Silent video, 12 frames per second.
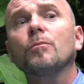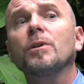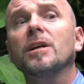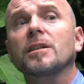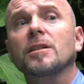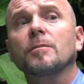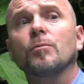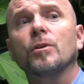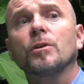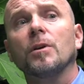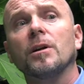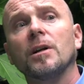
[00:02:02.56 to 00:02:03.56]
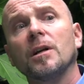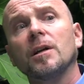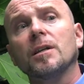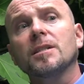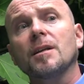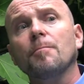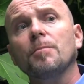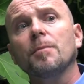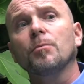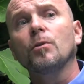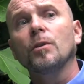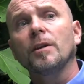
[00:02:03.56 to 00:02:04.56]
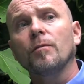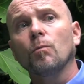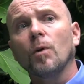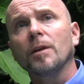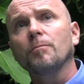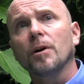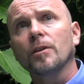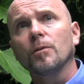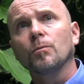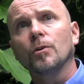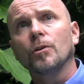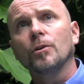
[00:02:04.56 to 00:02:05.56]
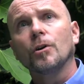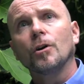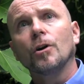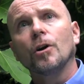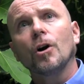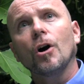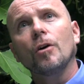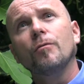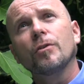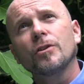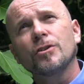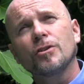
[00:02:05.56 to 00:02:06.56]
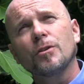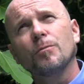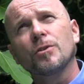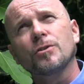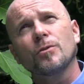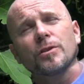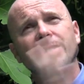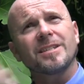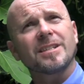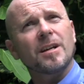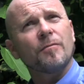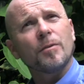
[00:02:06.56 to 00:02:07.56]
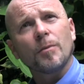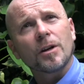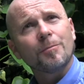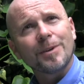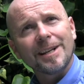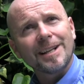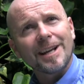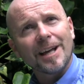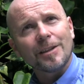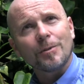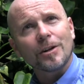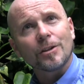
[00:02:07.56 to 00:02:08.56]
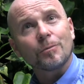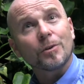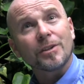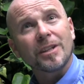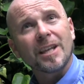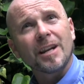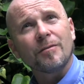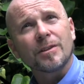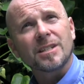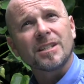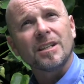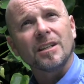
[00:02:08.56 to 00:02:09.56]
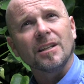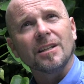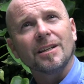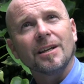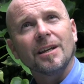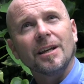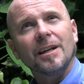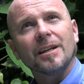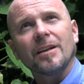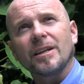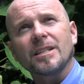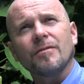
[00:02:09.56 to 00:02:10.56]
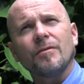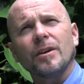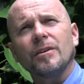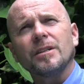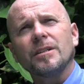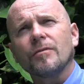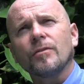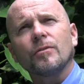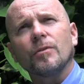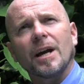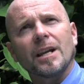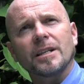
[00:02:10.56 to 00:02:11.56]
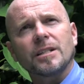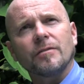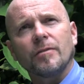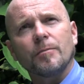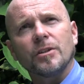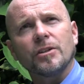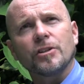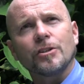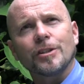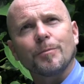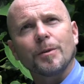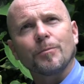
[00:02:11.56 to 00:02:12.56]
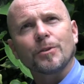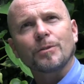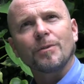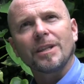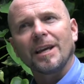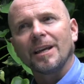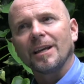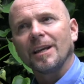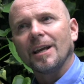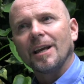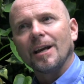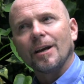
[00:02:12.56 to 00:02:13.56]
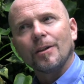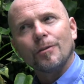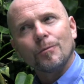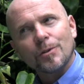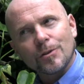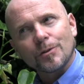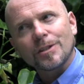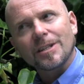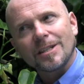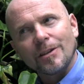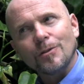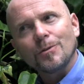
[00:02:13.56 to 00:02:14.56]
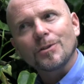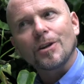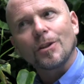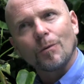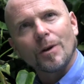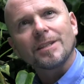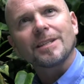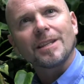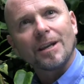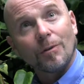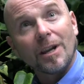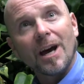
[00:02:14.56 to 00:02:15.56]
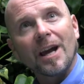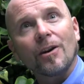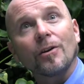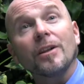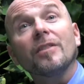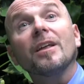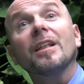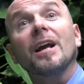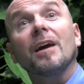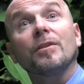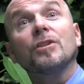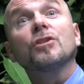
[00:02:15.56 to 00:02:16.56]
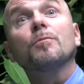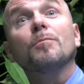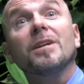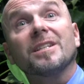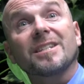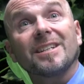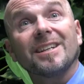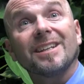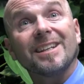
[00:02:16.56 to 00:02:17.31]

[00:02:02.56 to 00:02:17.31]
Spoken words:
do we get to the point where some people who live in one part of the world overconsume resources that come from a completely other part of the world that they never see? Now, that's a very different reality from indigenous peoples, where the resources they use are the ones that they rely on, and that they have intimate.